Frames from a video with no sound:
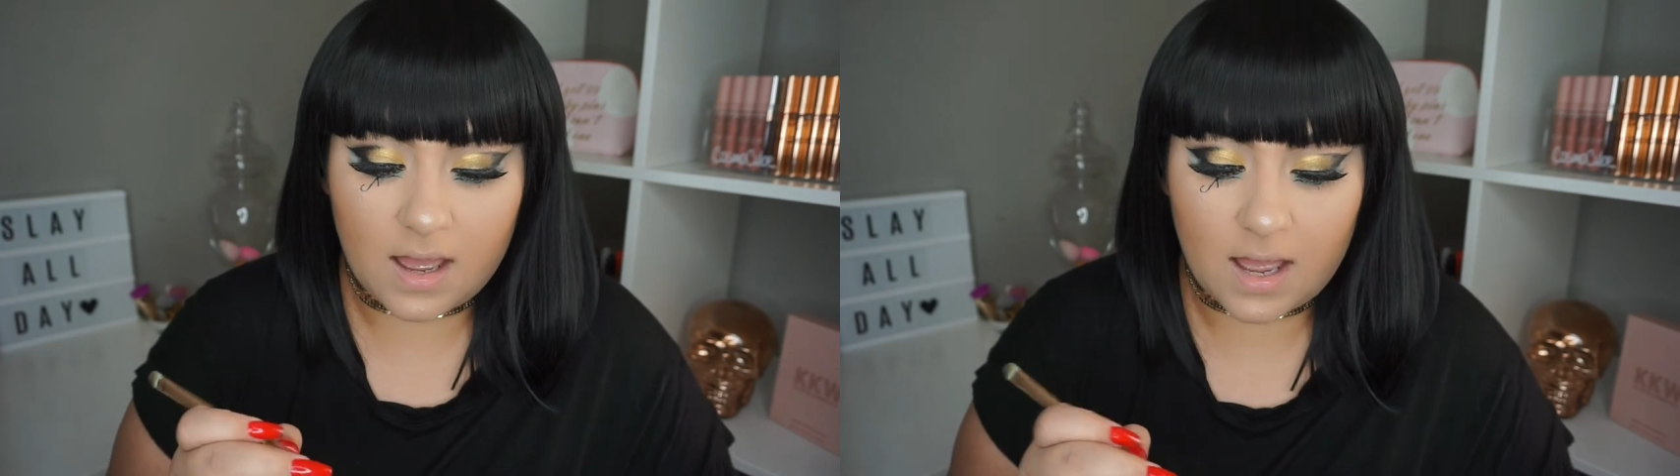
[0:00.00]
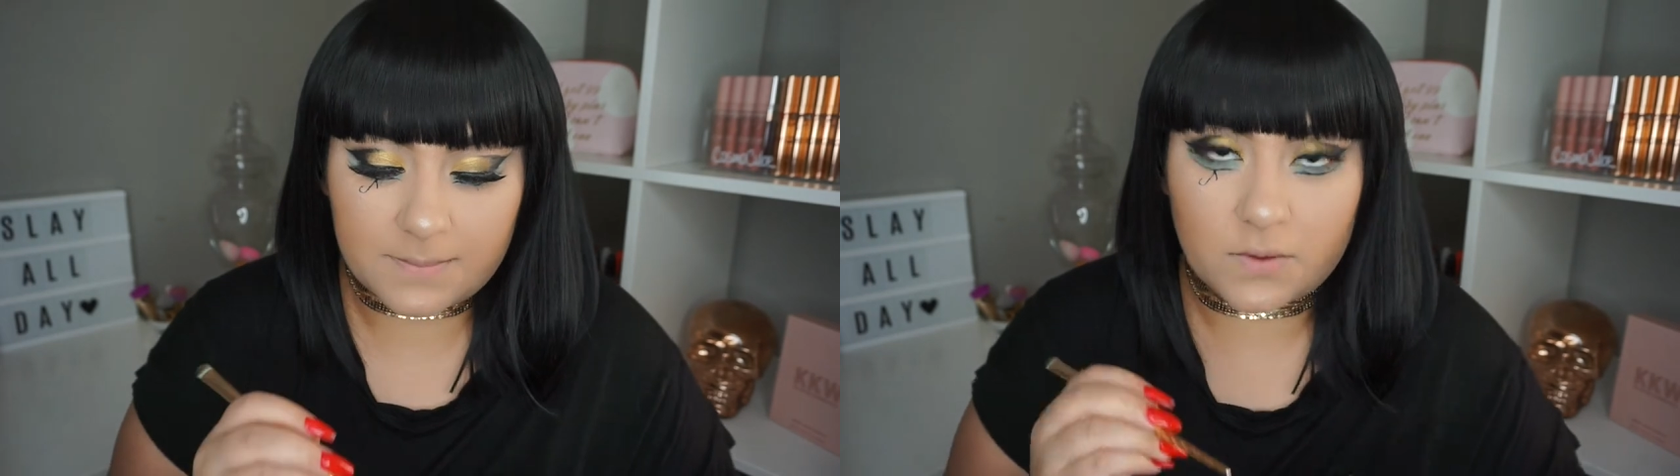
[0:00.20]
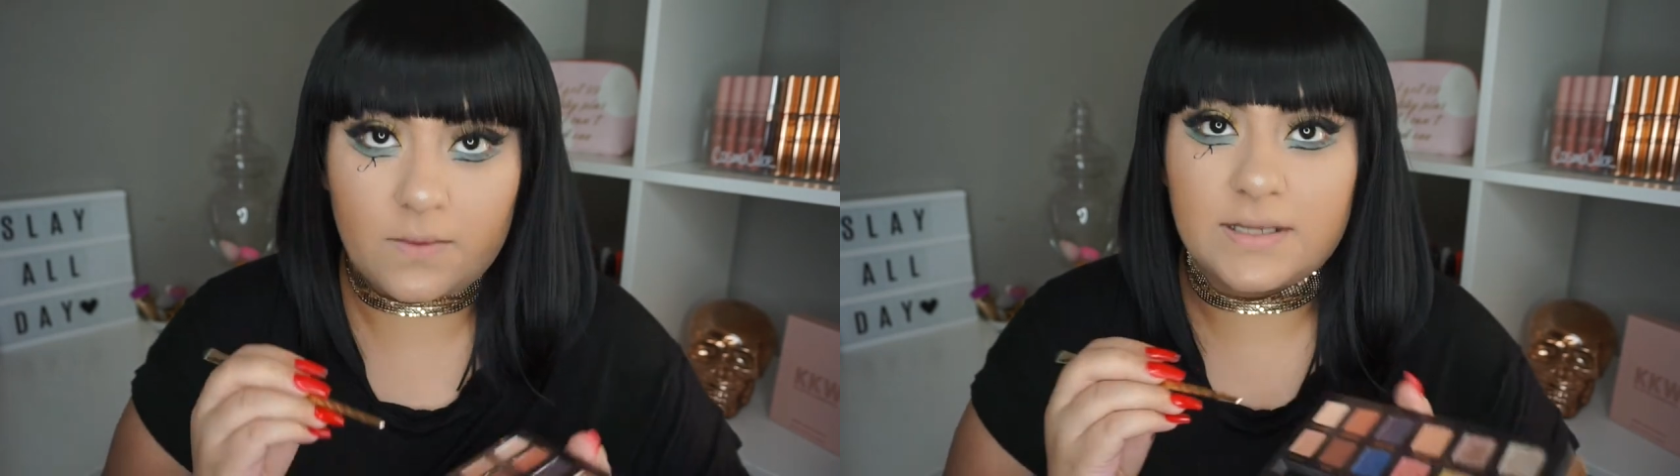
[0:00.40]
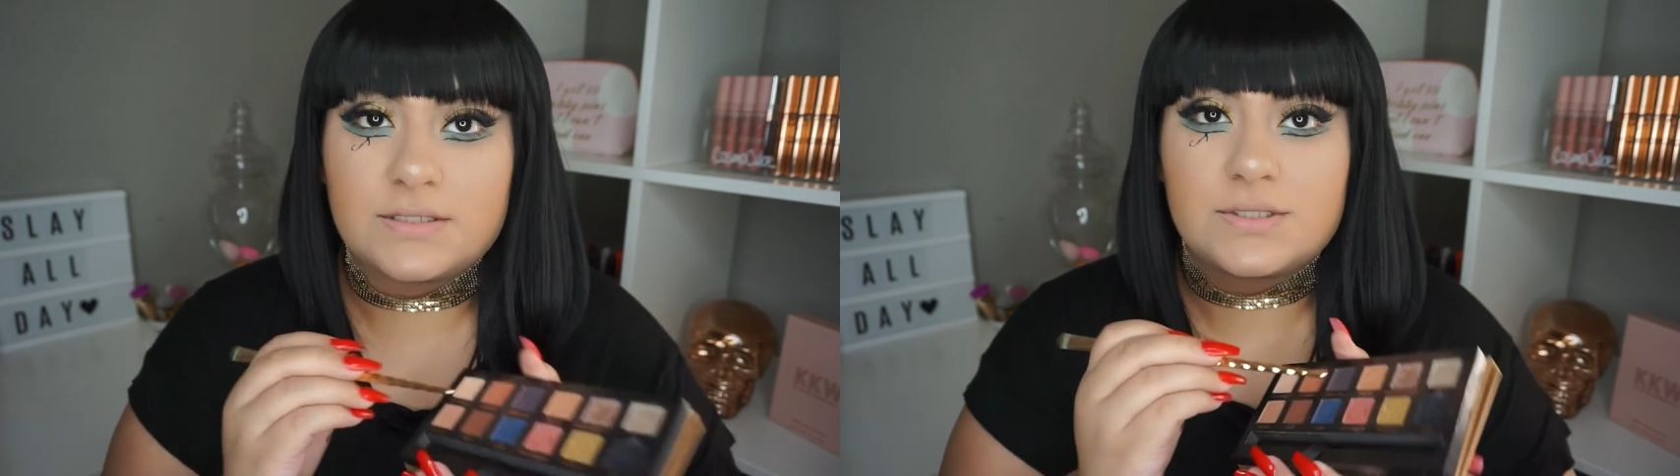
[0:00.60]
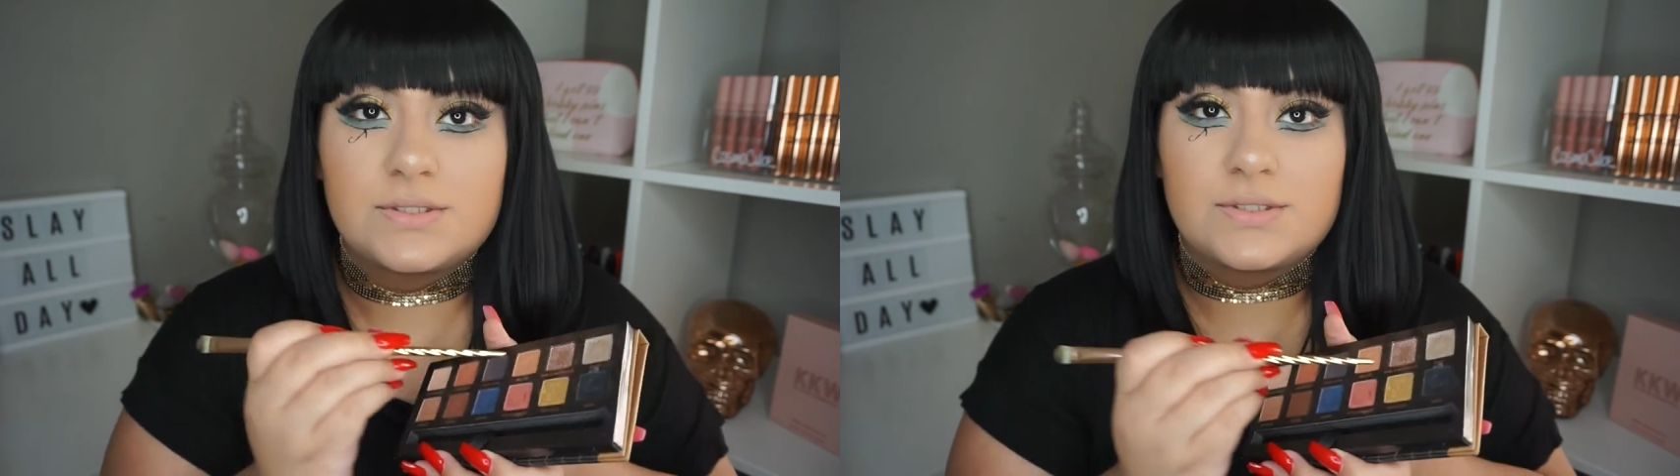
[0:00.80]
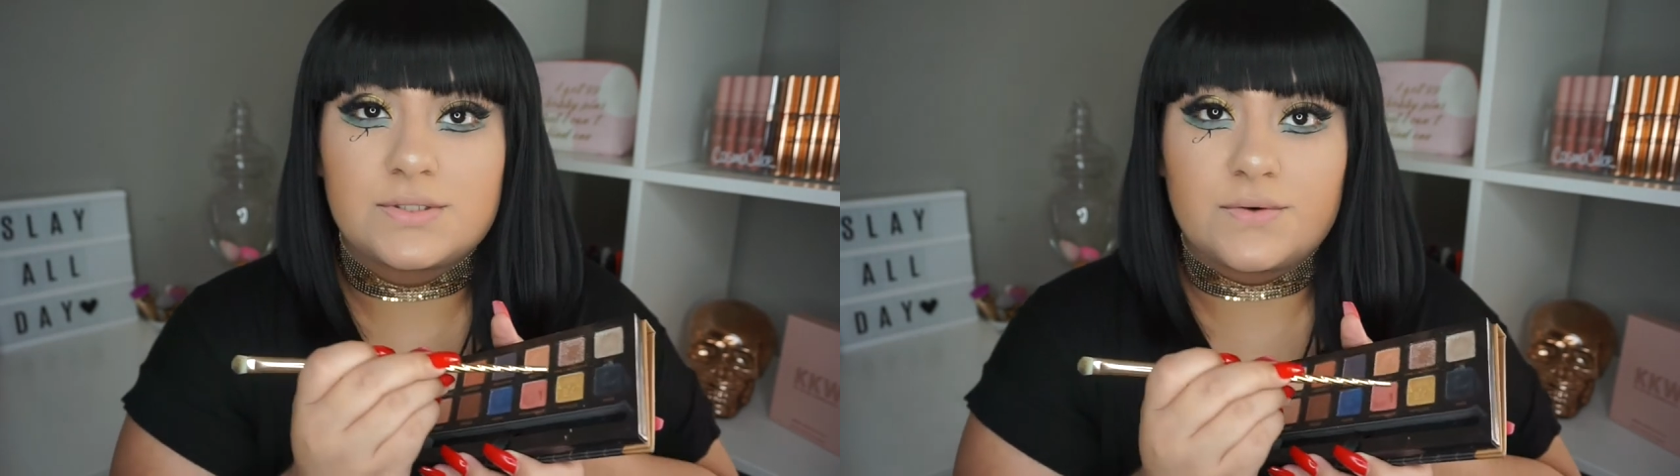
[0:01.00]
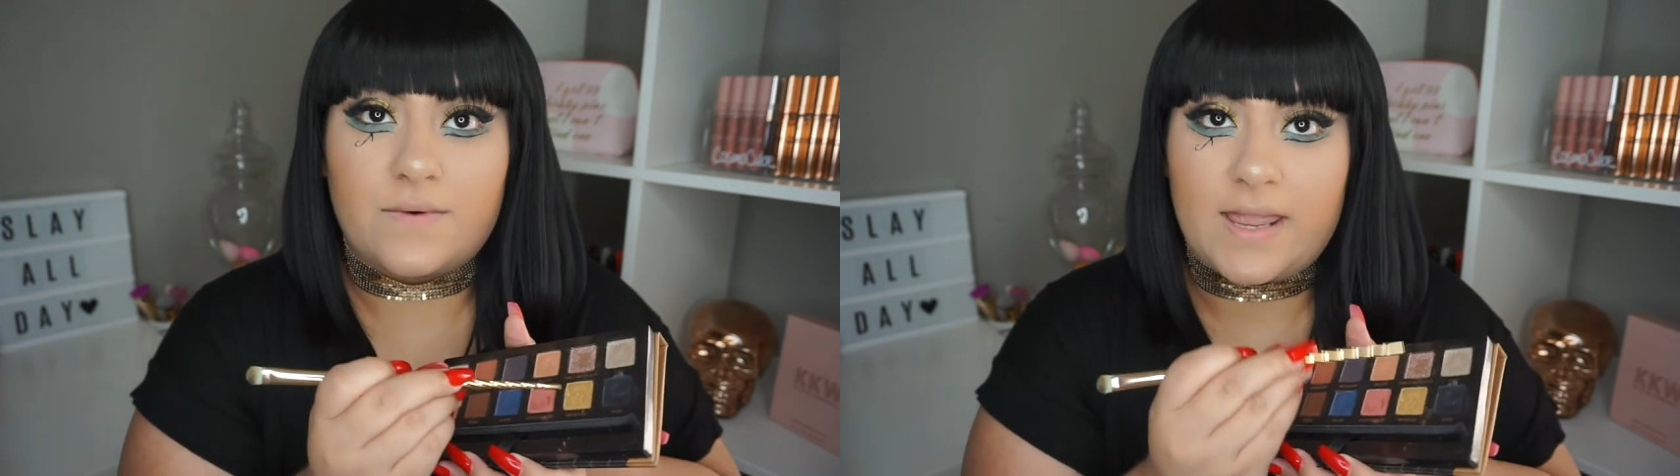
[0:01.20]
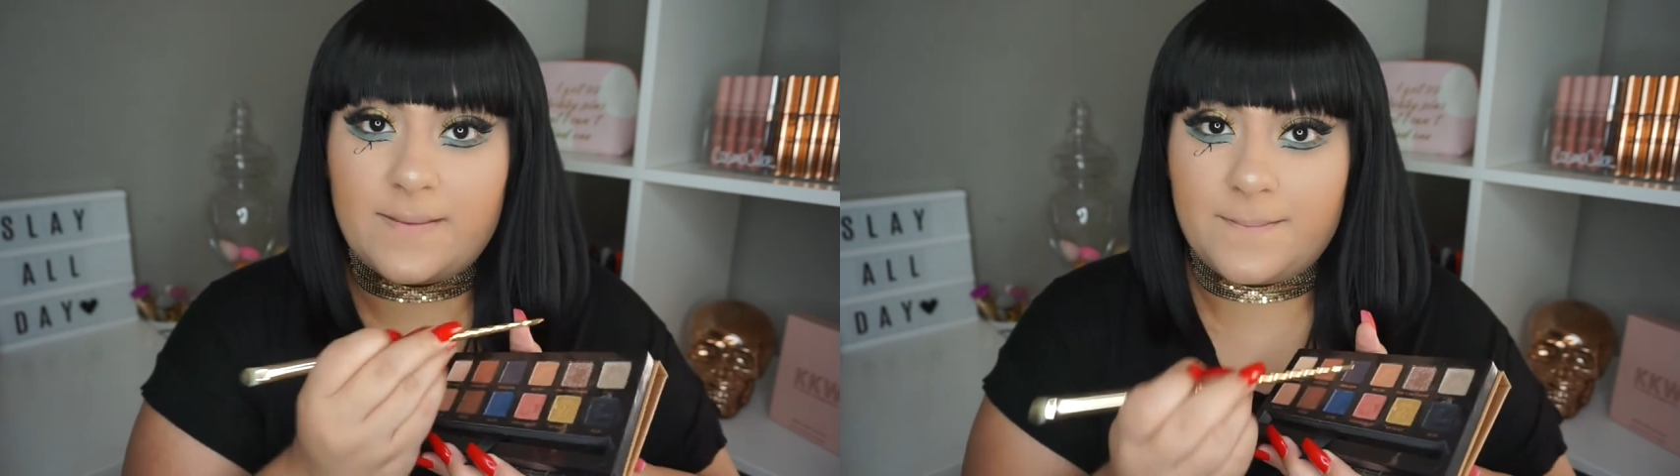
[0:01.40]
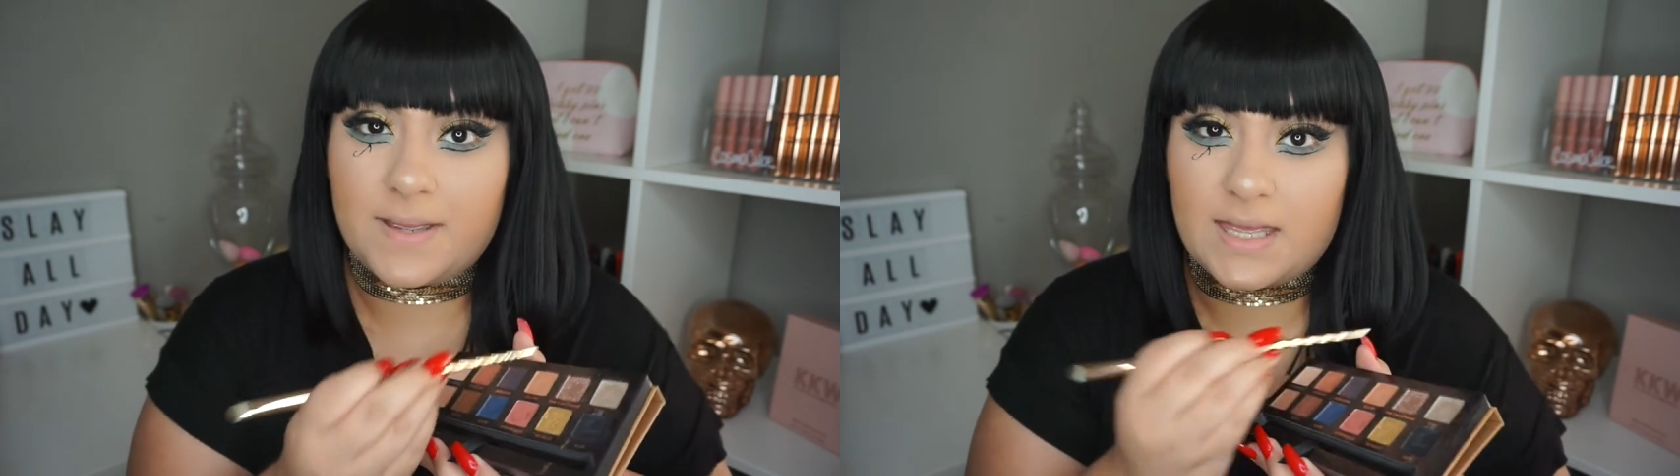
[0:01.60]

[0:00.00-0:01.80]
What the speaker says: I'm going to scrape